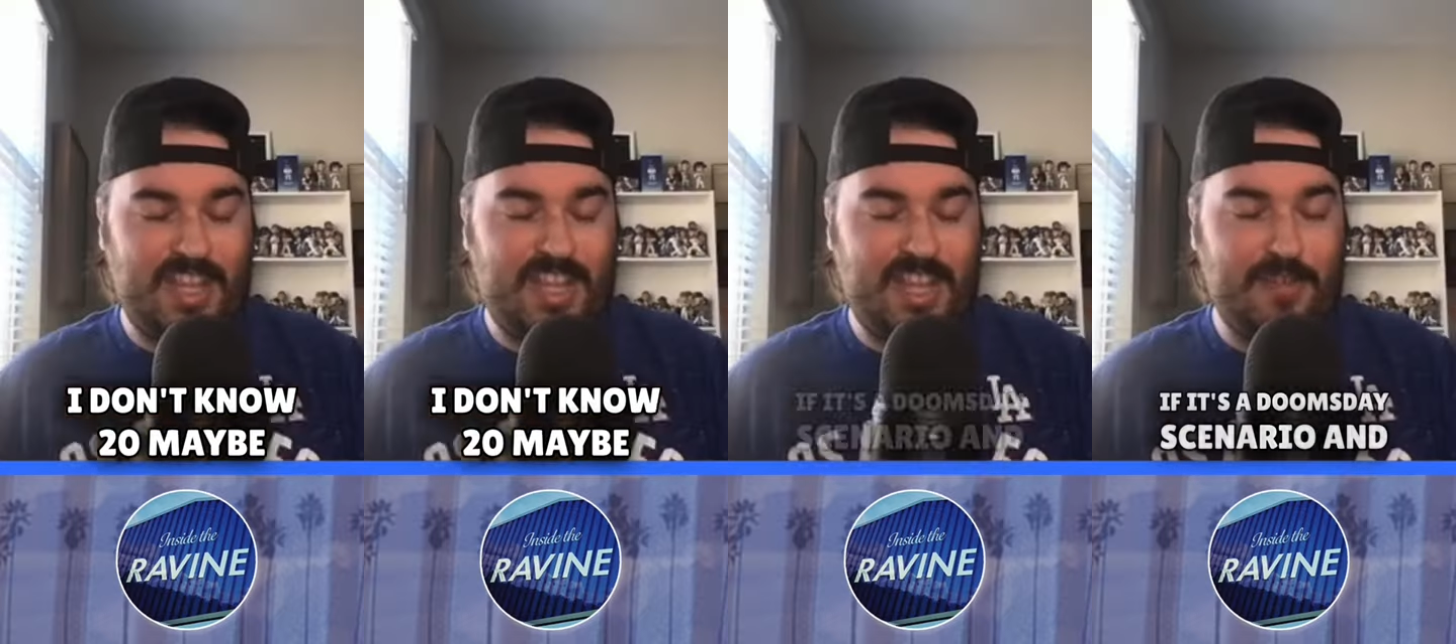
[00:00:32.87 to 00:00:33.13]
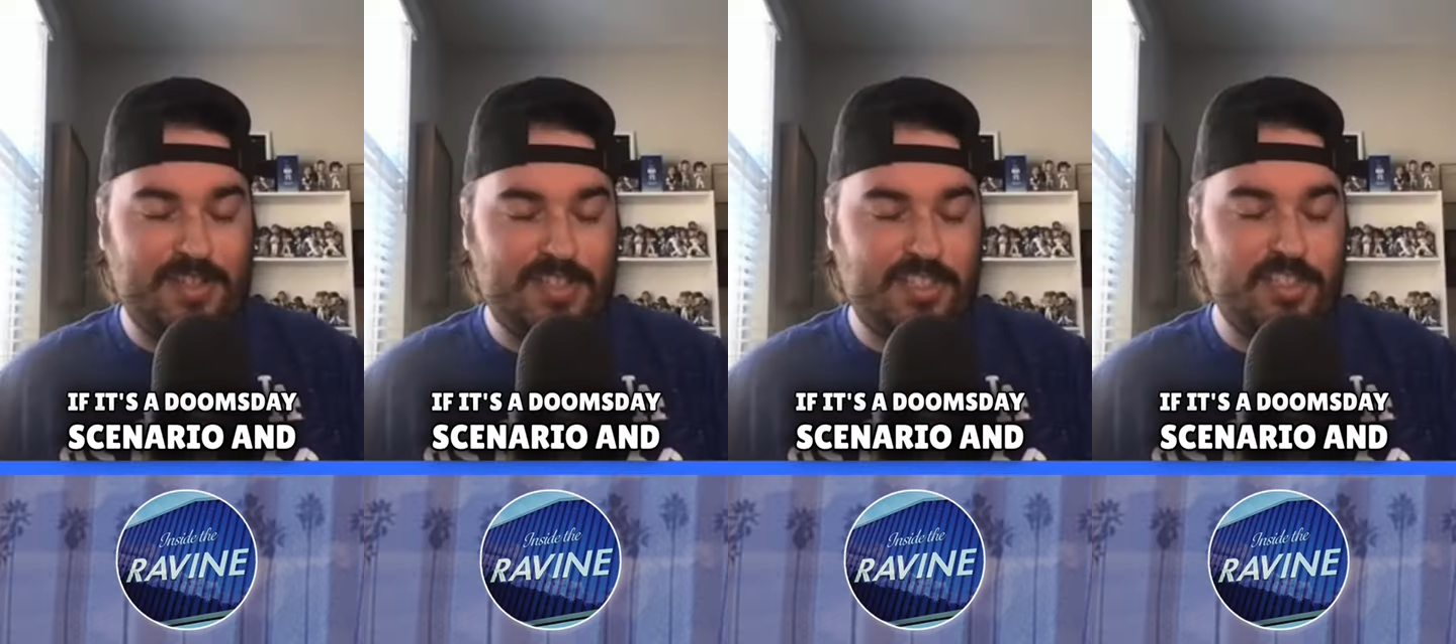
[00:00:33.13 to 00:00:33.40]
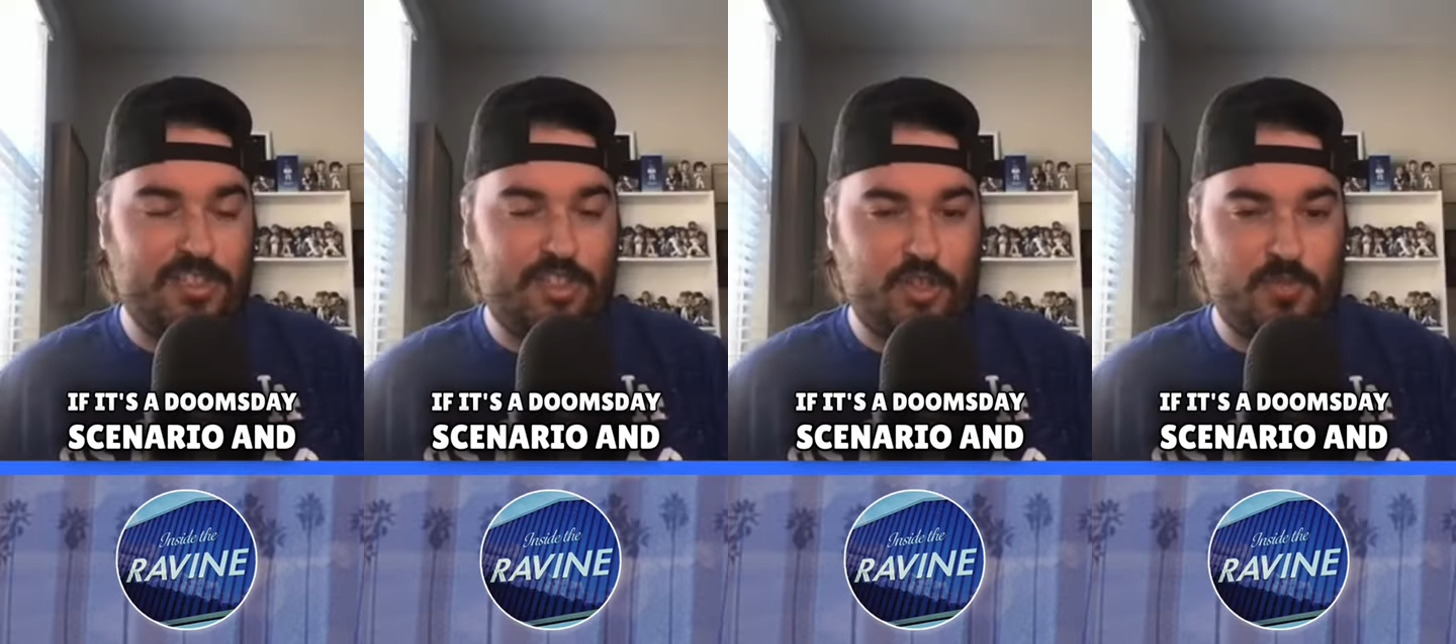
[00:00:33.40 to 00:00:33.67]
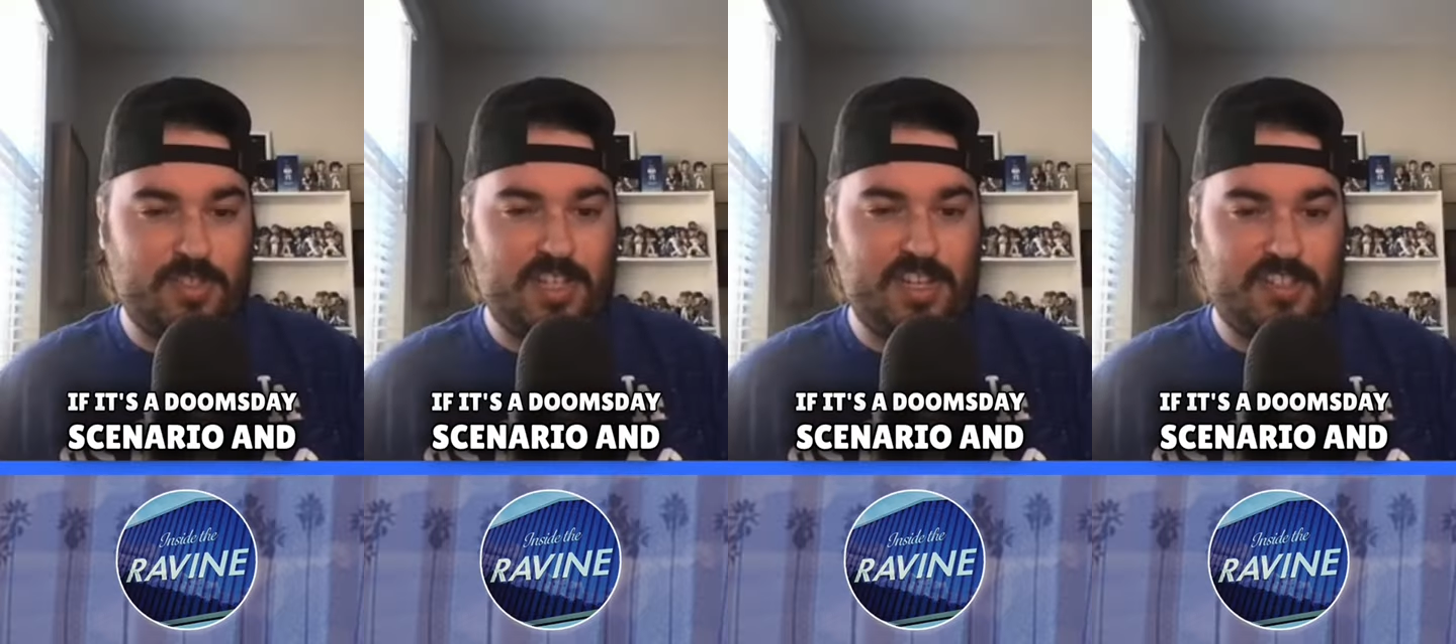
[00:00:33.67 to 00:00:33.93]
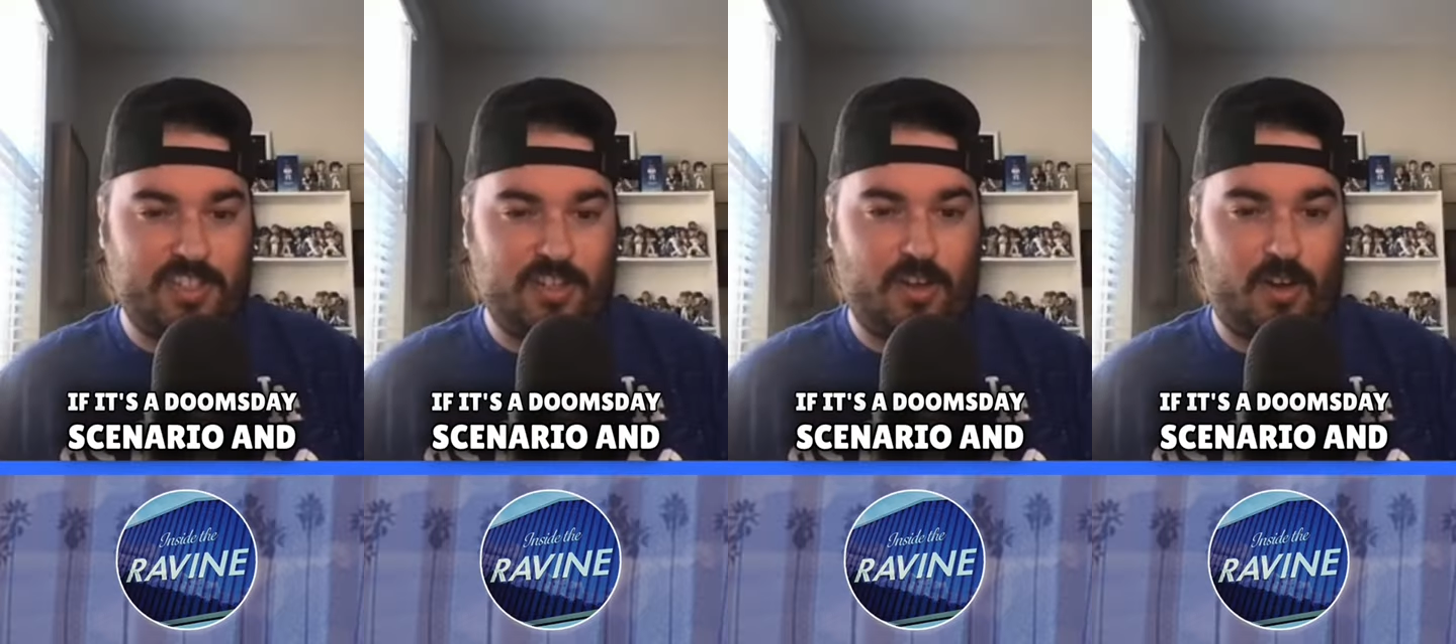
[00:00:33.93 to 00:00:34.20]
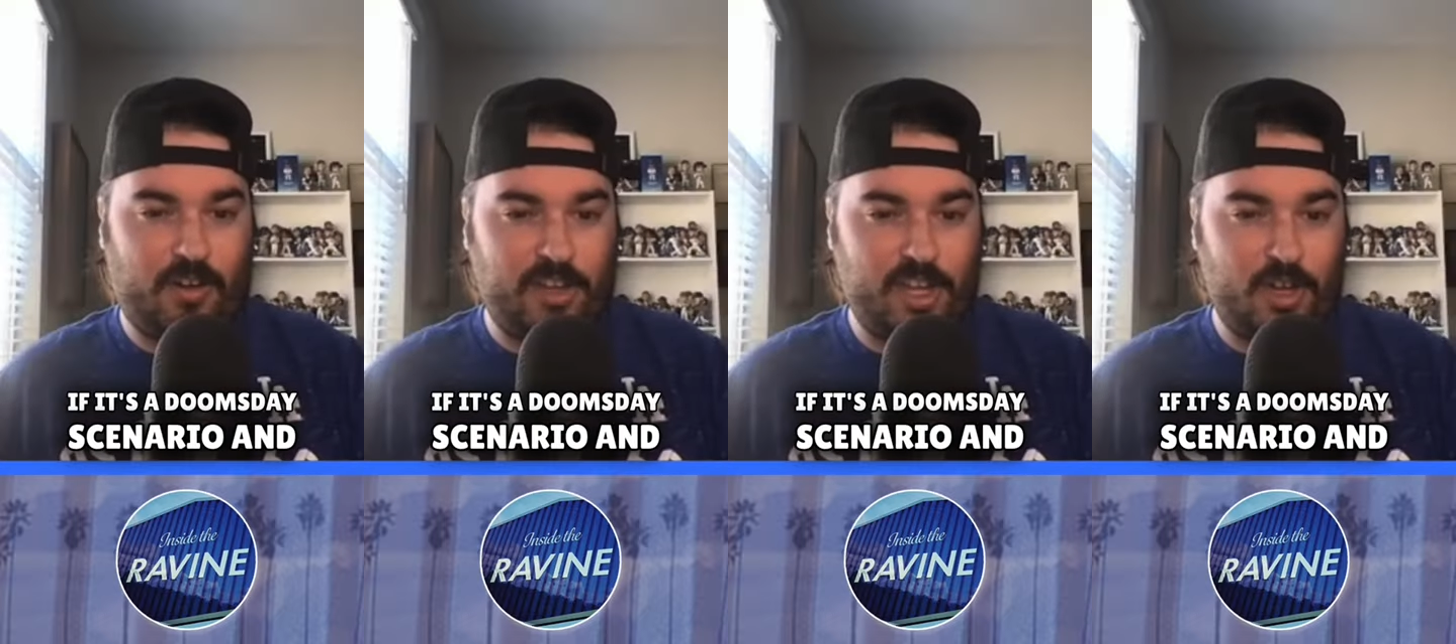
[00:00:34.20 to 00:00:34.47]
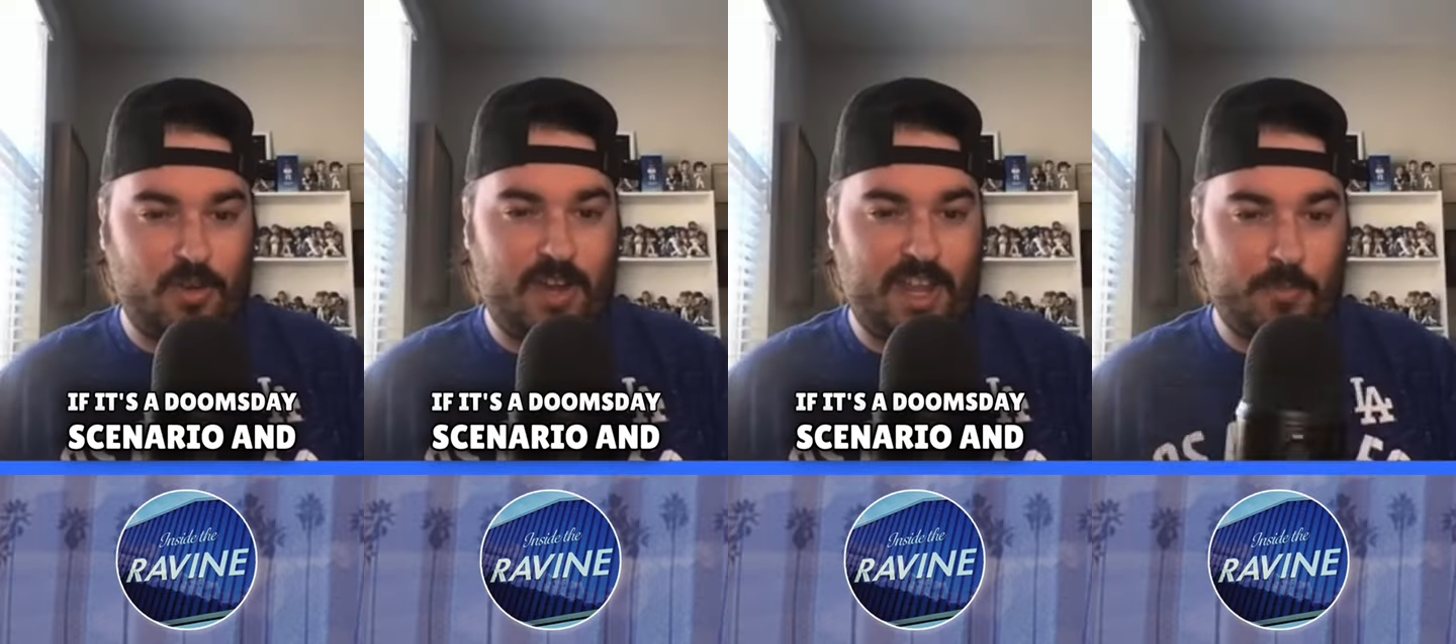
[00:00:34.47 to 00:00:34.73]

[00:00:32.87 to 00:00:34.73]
if it's a doomsday scenario